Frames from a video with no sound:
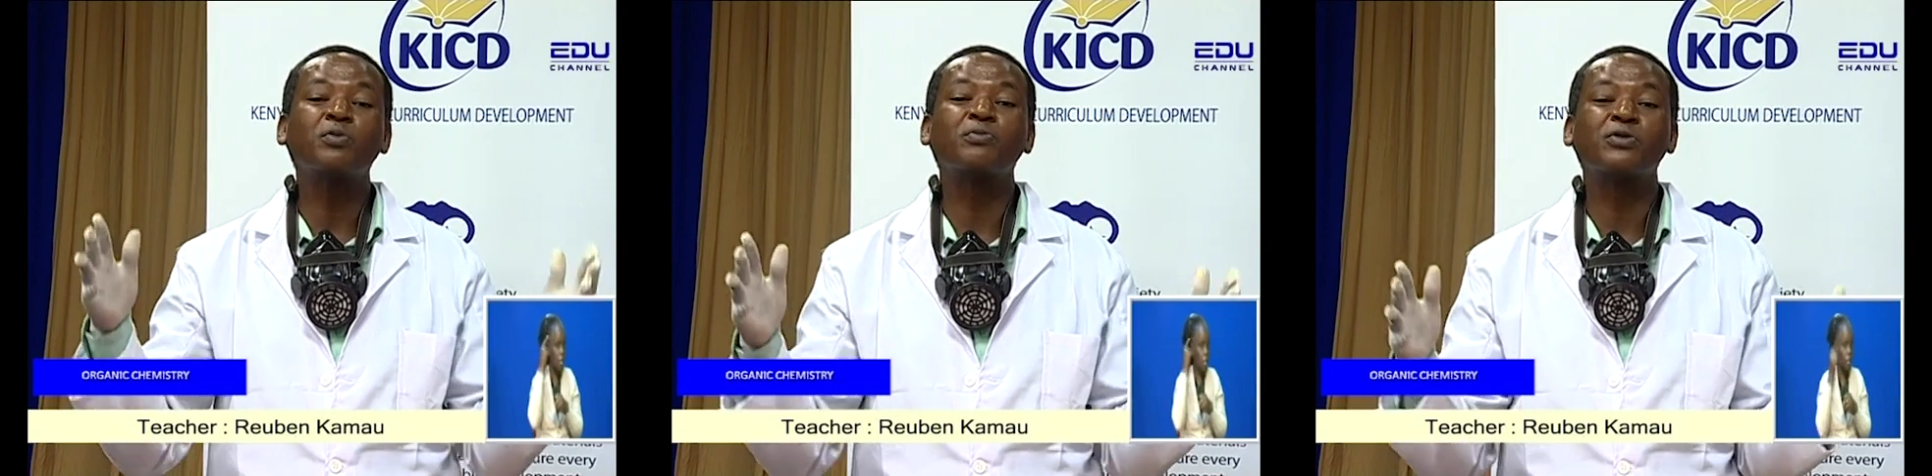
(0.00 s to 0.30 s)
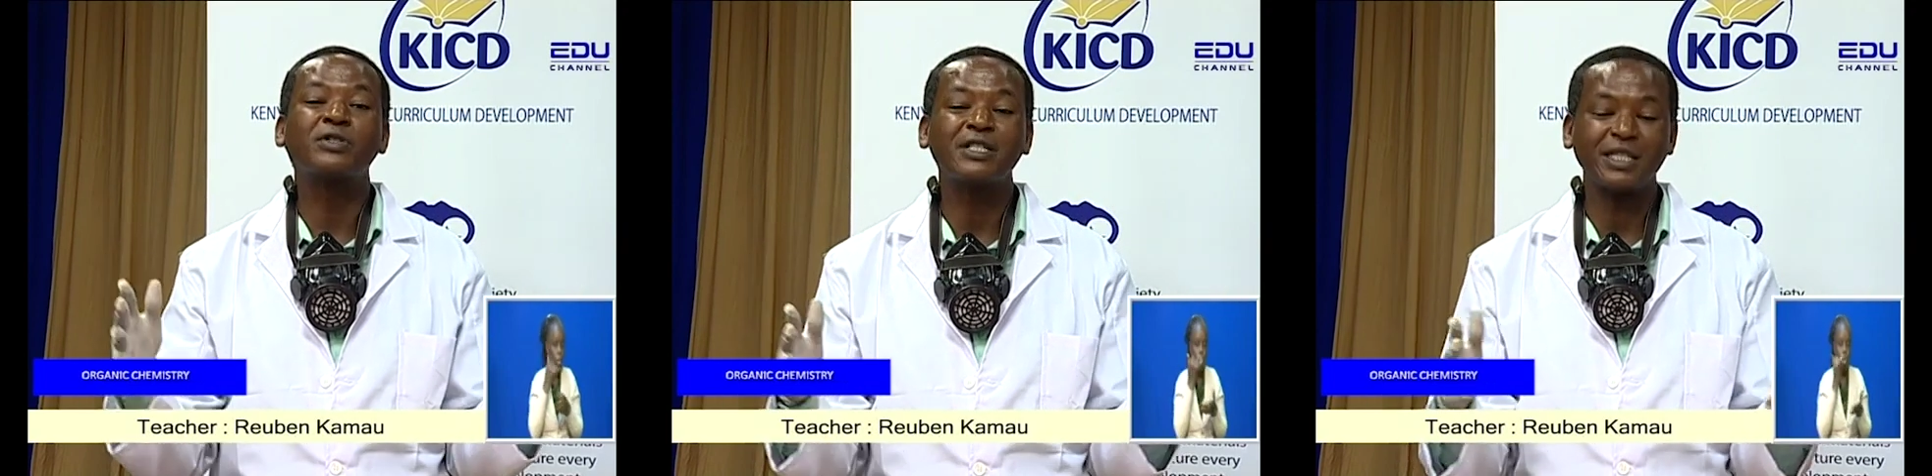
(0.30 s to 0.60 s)

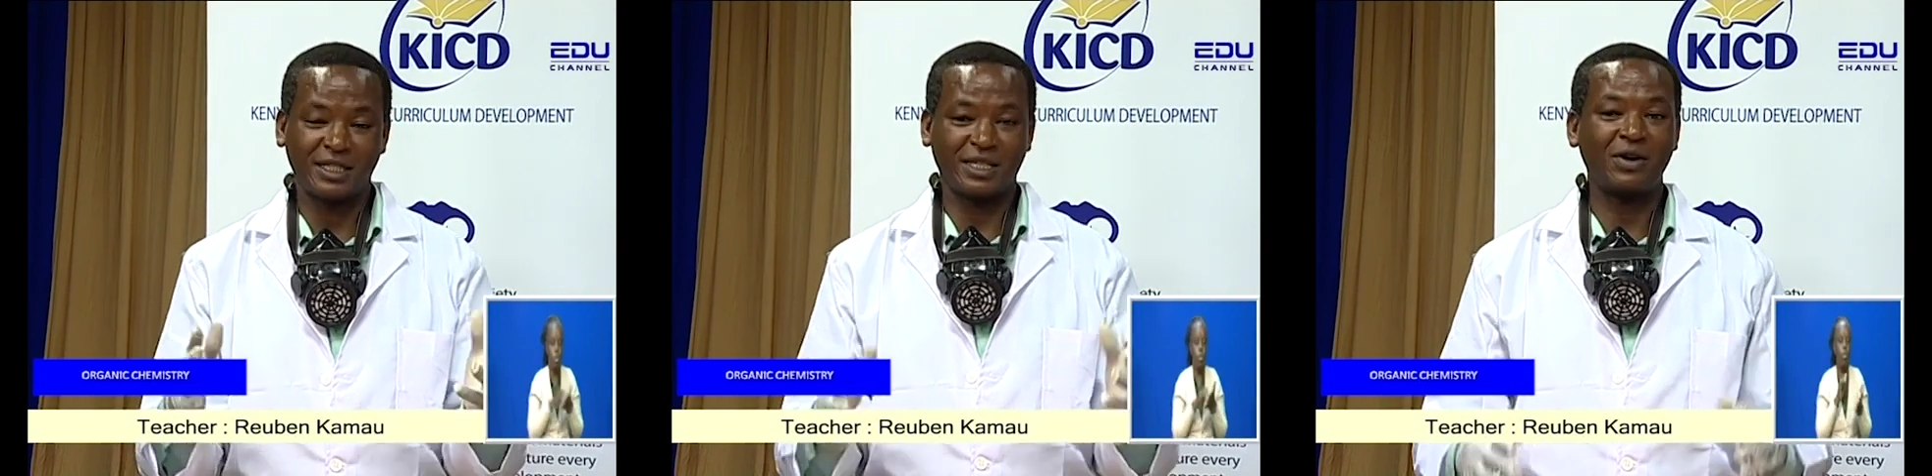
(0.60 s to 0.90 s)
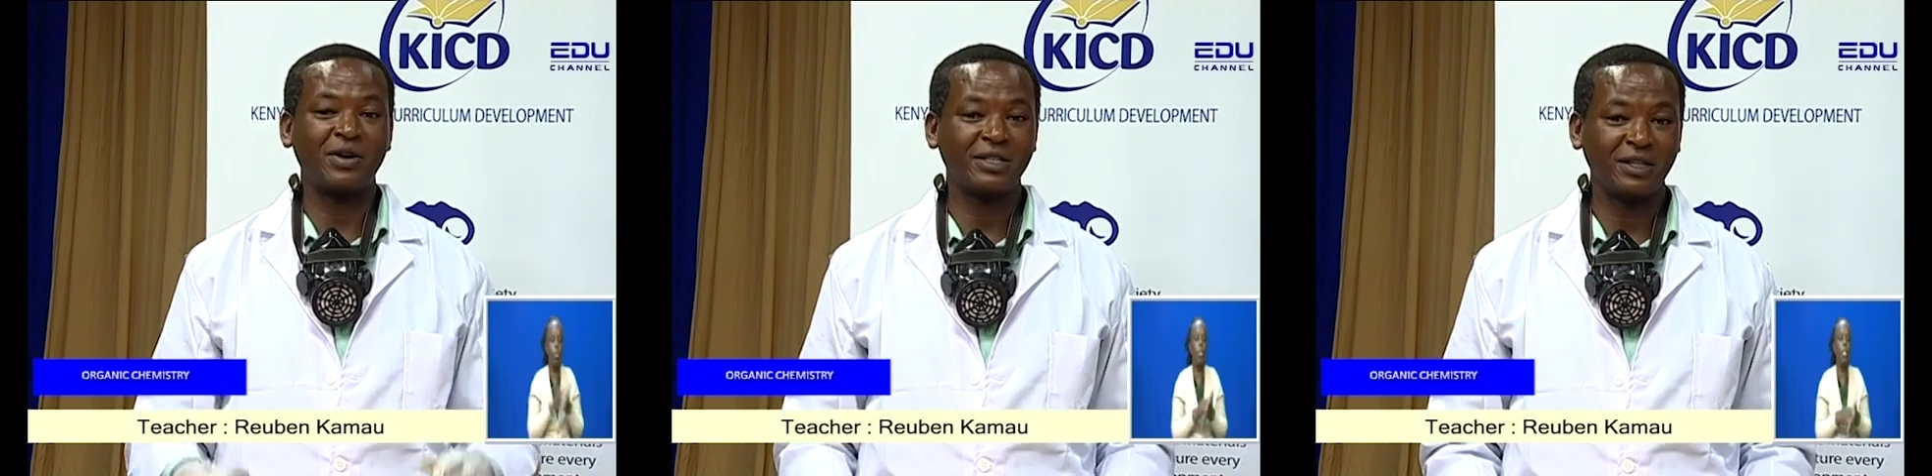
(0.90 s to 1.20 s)
protect
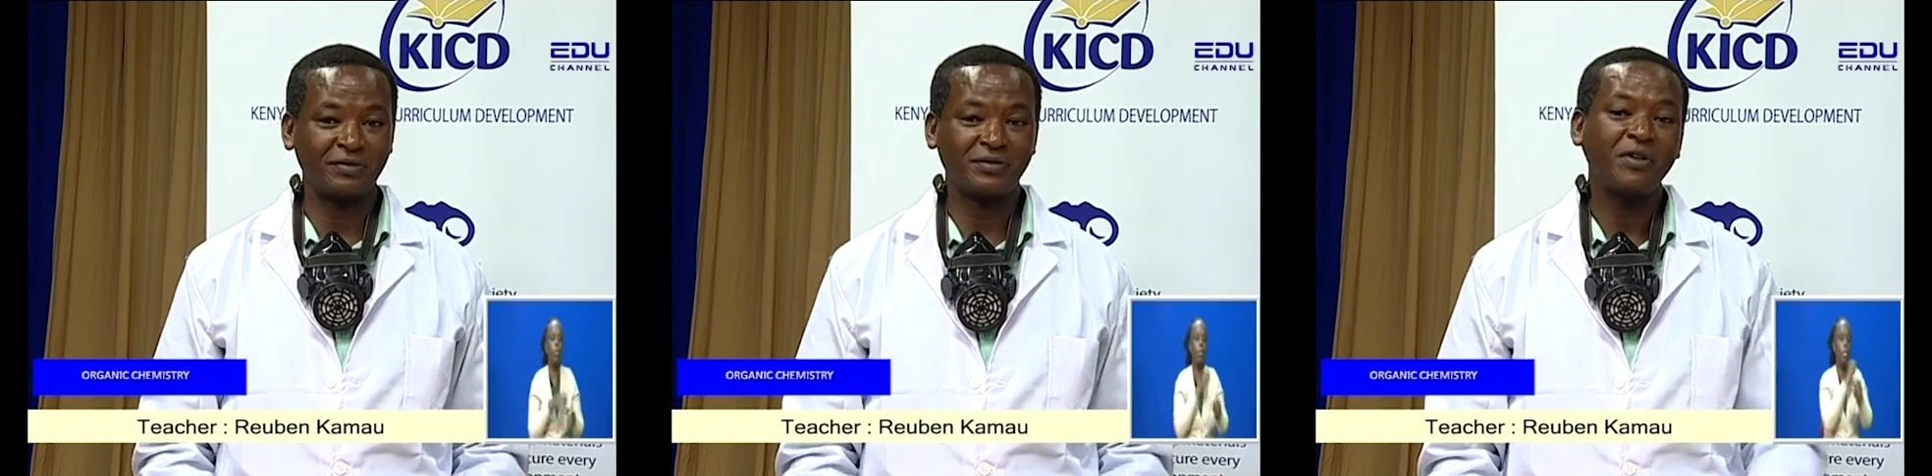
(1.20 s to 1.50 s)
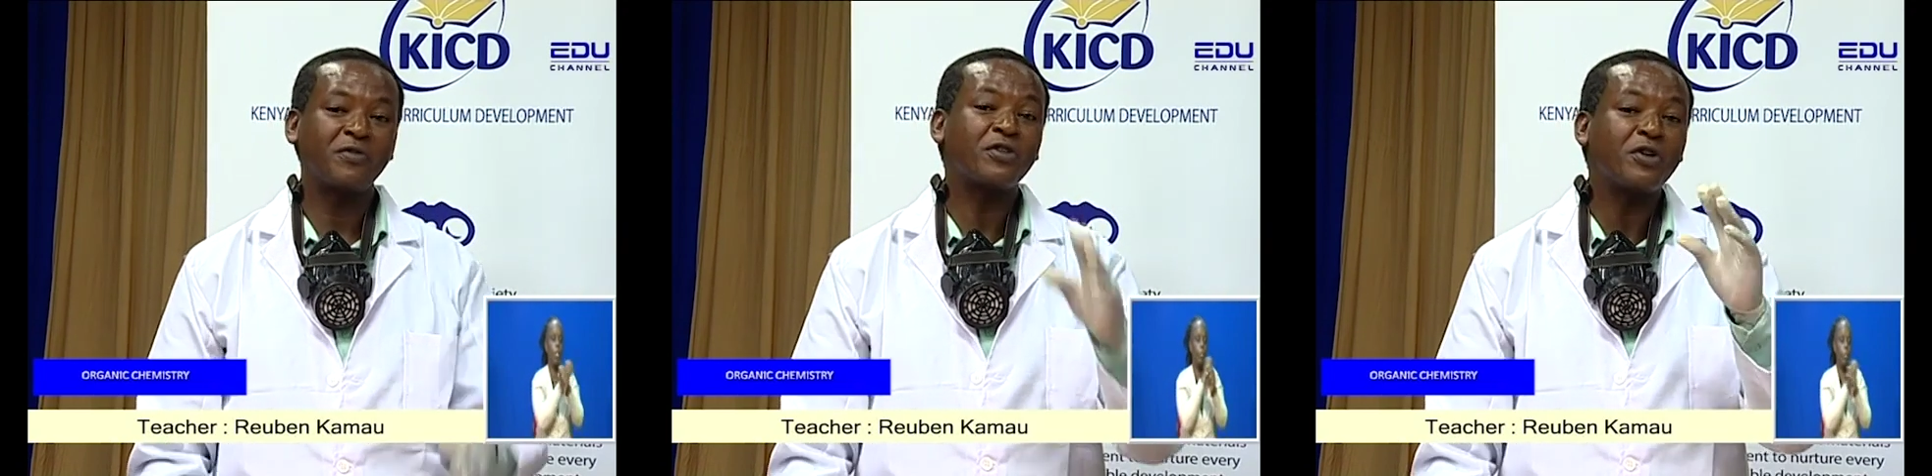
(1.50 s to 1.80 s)
ourselves
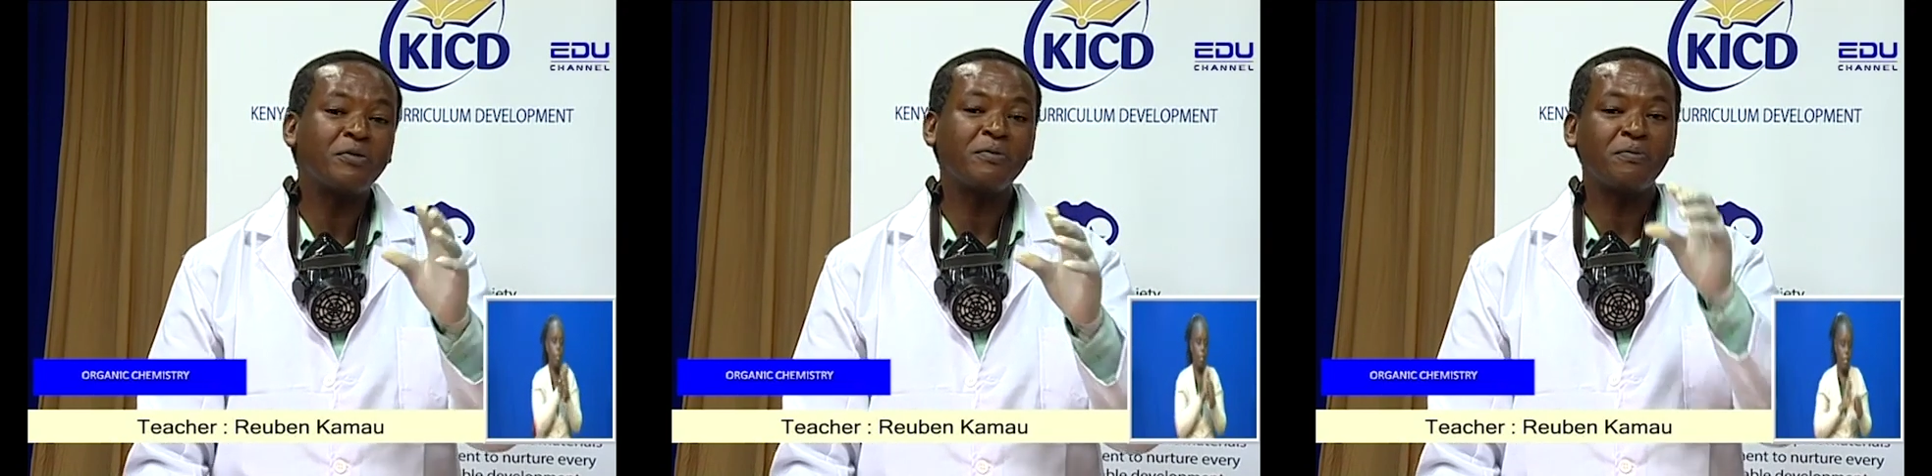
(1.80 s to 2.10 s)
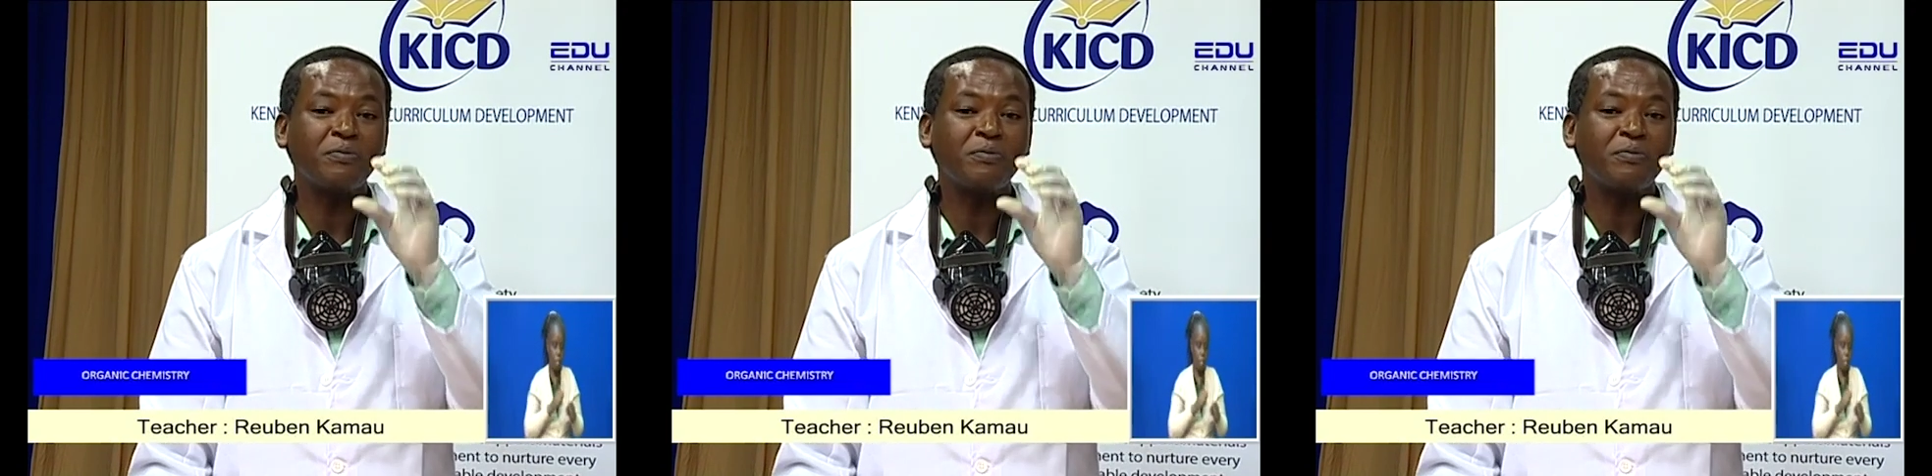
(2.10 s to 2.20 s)
from